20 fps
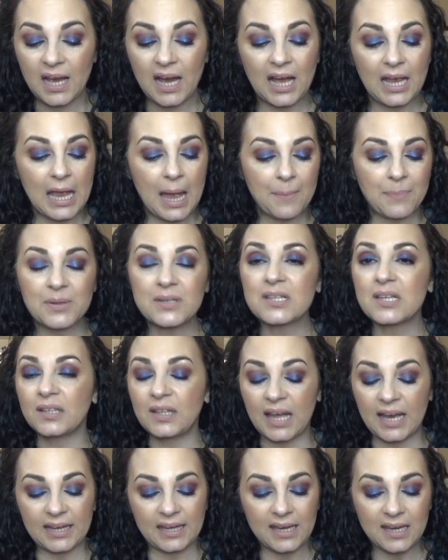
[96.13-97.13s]
I happen to
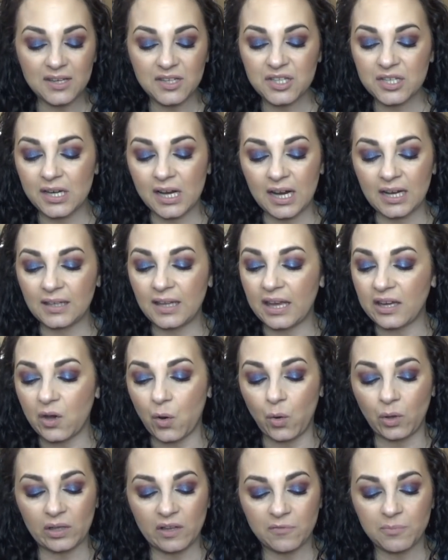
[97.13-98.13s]
like it. I
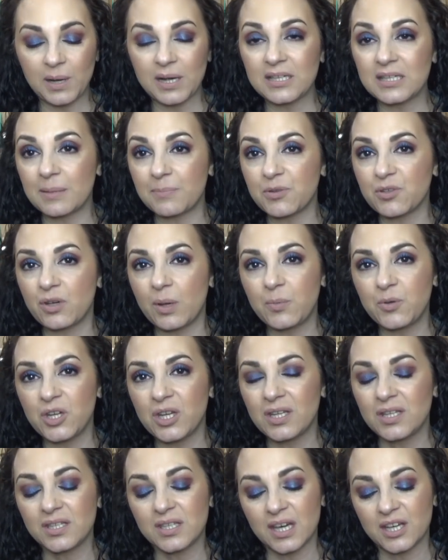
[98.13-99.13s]
like all of my
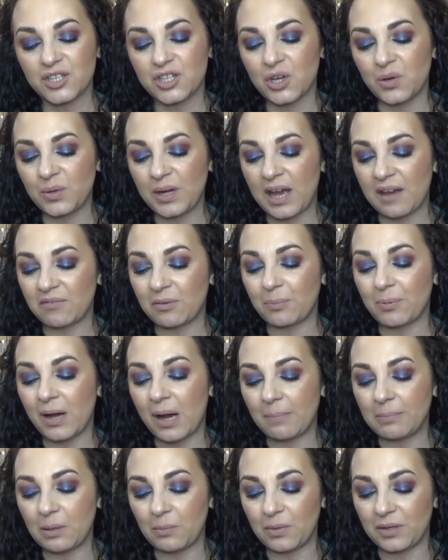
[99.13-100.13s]
subscriptions. I don't have a
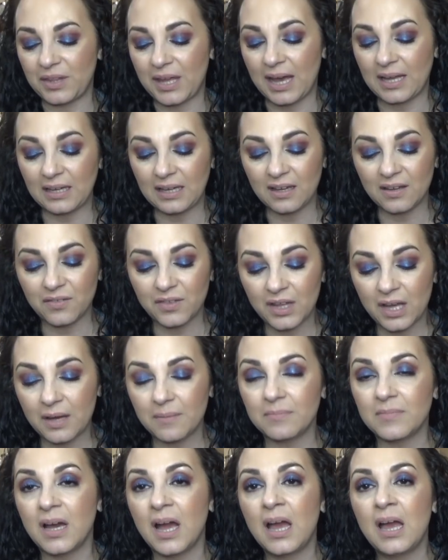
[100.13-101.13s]
problem with any of
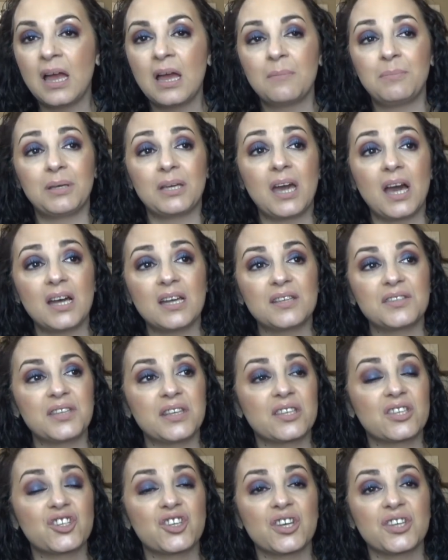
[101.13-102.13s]
them because
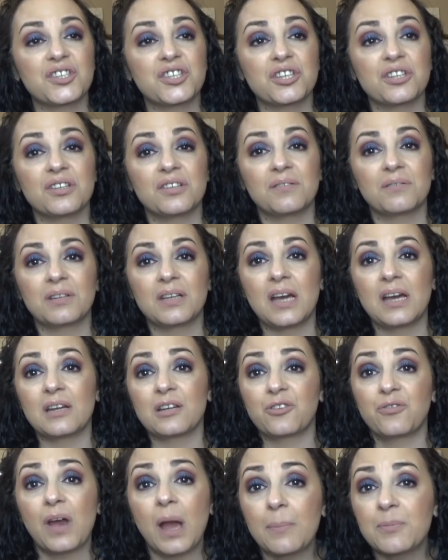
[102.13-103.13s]
it's just a kind
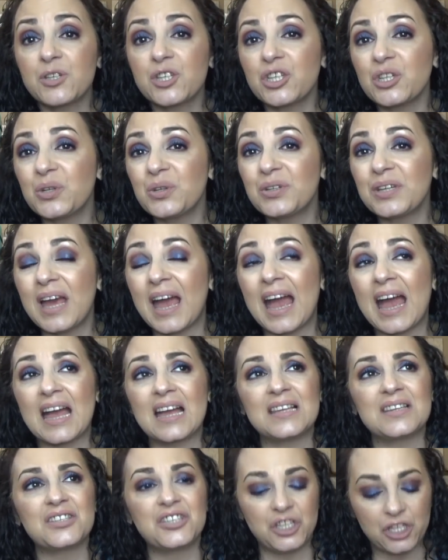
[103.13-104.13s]
of crapshoot,
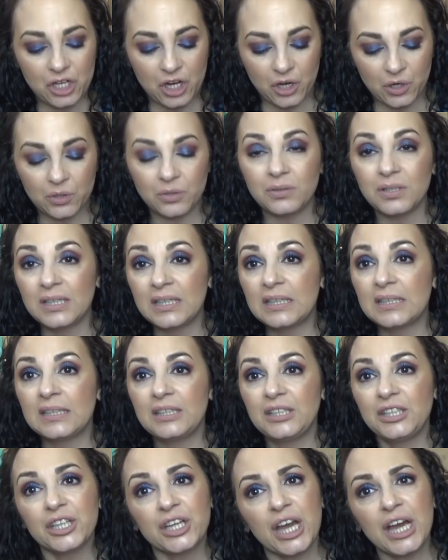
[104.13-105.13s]
and you know,
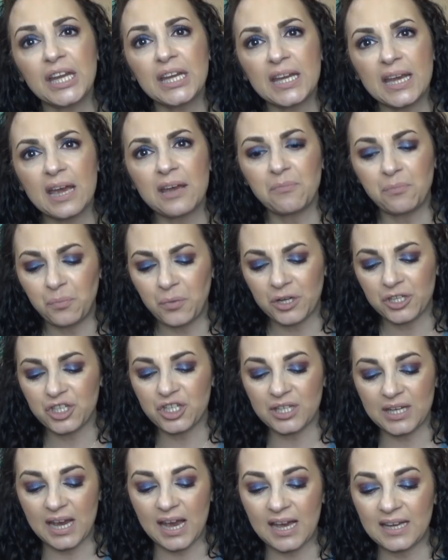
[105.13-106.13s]
you kind of get
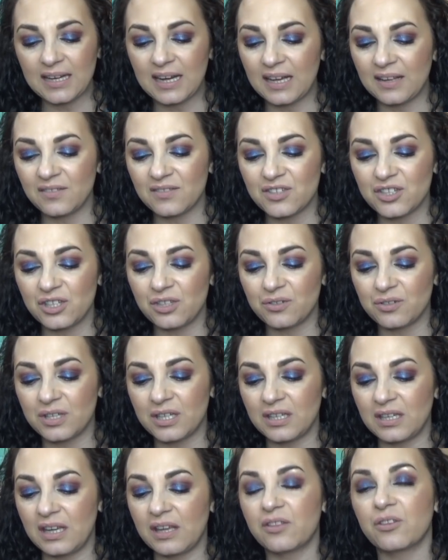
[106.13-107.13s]
what you get, and you
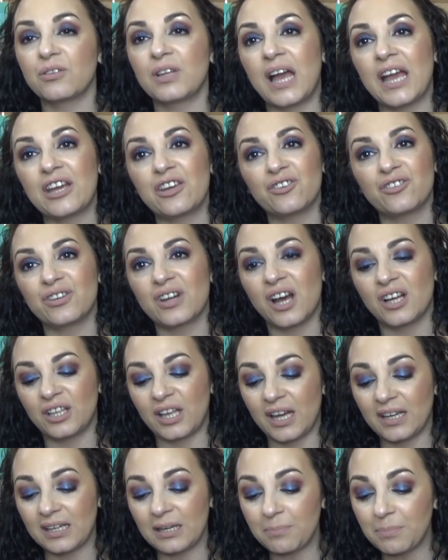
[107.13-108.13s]
can either like it or not
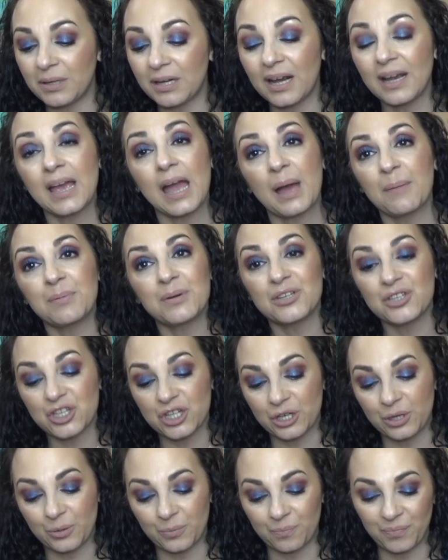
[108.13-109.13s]
like it, but I happen
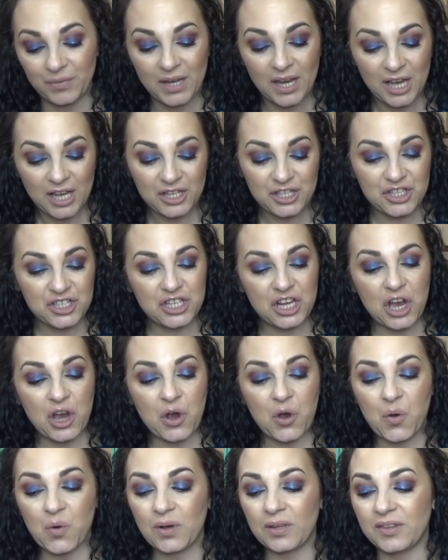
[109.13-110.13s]
to.
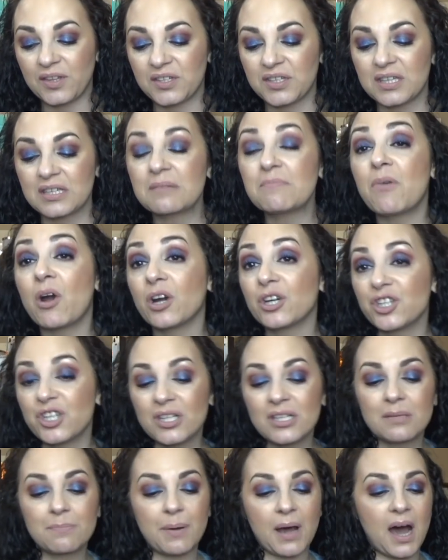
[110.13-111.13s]
So this is
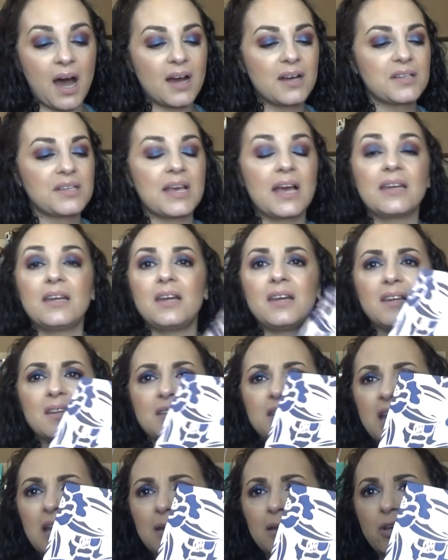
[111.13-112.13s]
March's box, and it
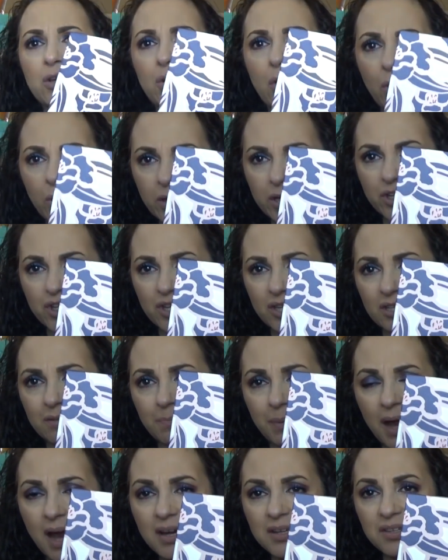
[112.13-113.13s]
is a gorgeous
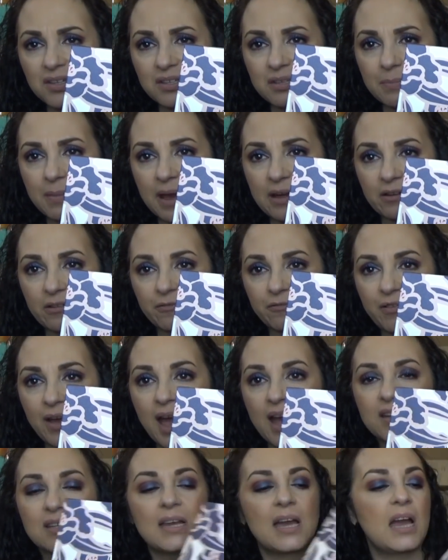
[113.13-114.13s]
box, as a matter of
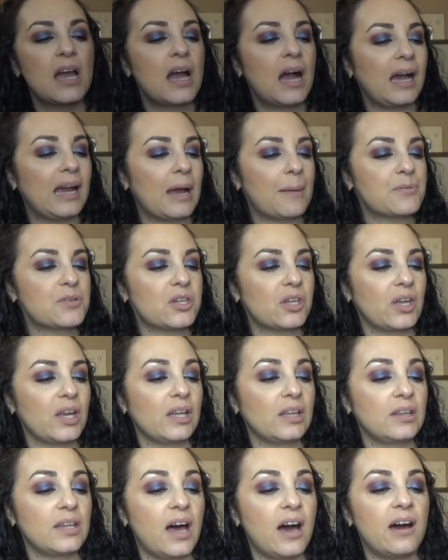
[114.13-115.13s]
fact. I
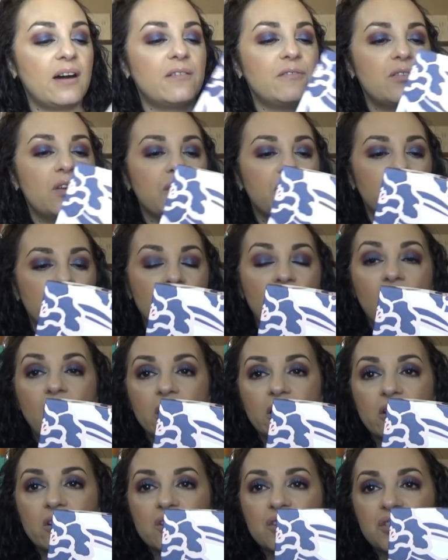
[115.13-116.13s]
absolutely love the
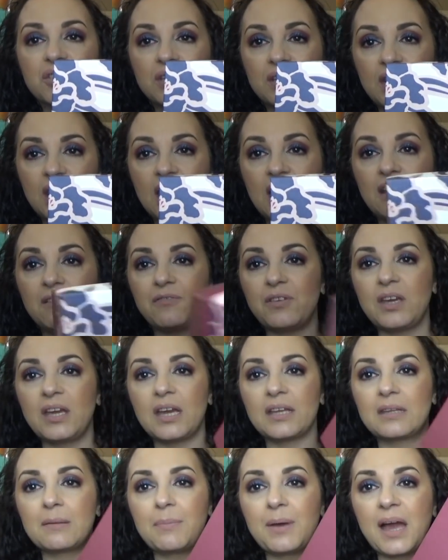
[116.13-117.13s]
colors, the
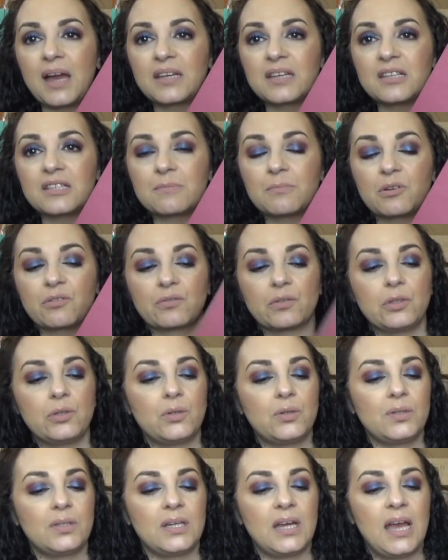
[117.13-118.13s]
navy, and the back is
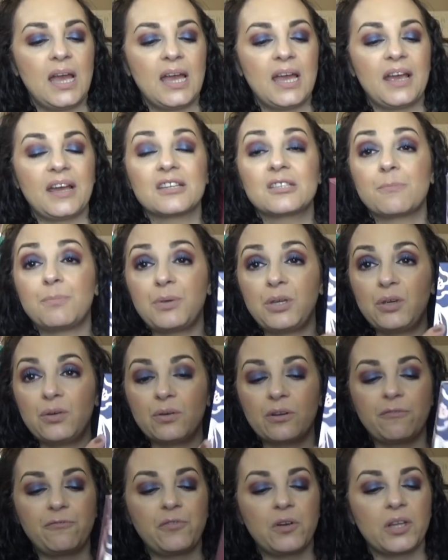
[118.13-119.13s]
maroon. It's
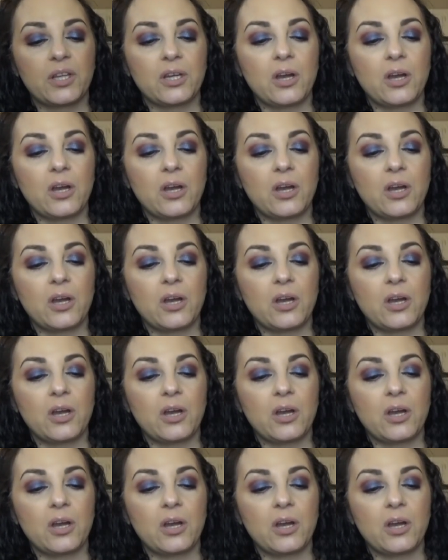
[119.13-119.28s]
beautiful.